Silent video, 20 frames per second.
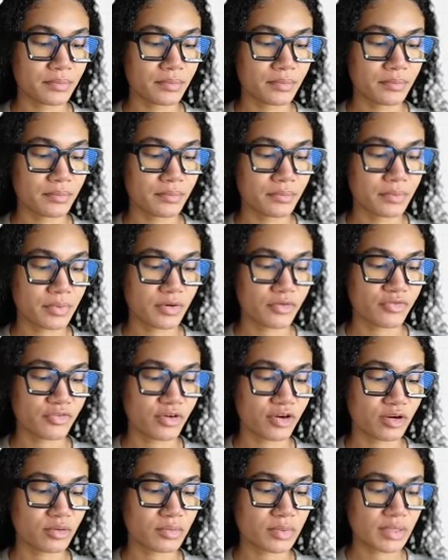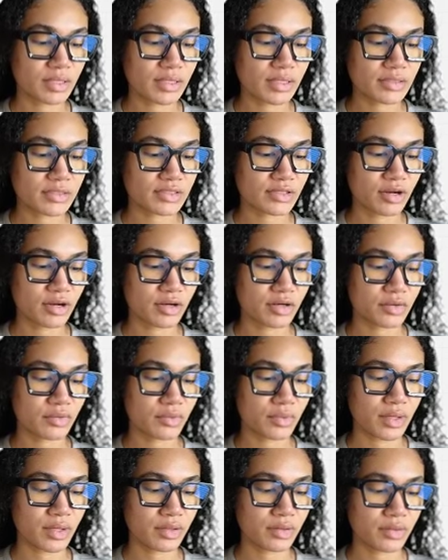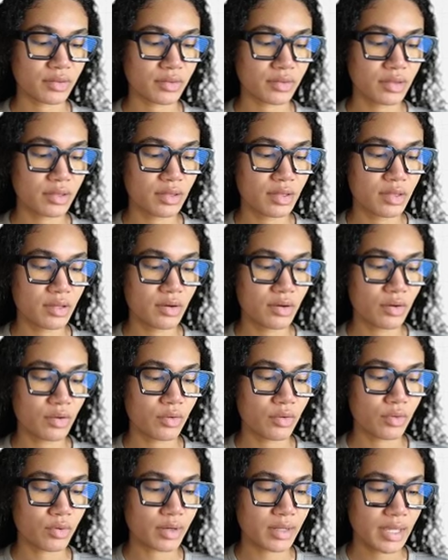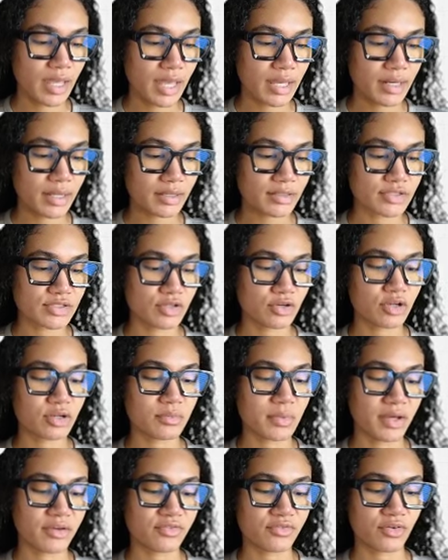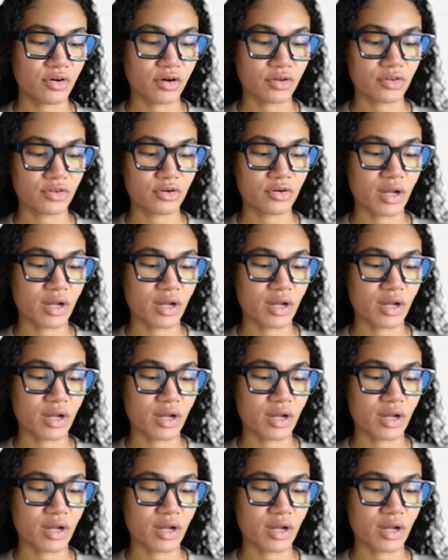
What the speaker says: preferably started with organic. So did my father.